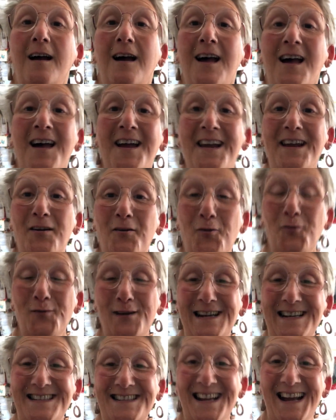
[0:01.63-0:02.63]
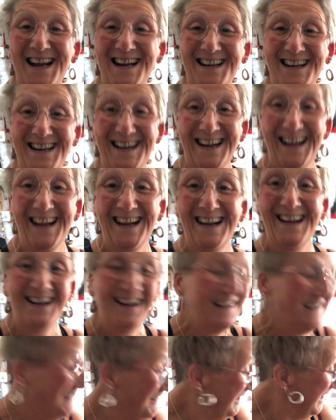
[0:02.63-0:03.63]
Hi all, it's Ali
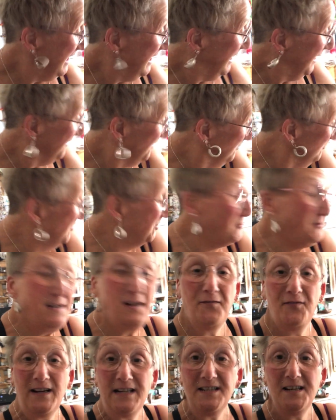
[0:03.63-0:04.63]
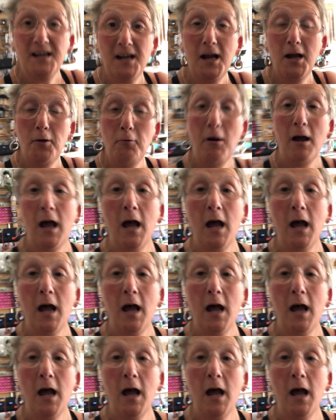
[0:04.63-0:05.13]
here, and I'm doing a video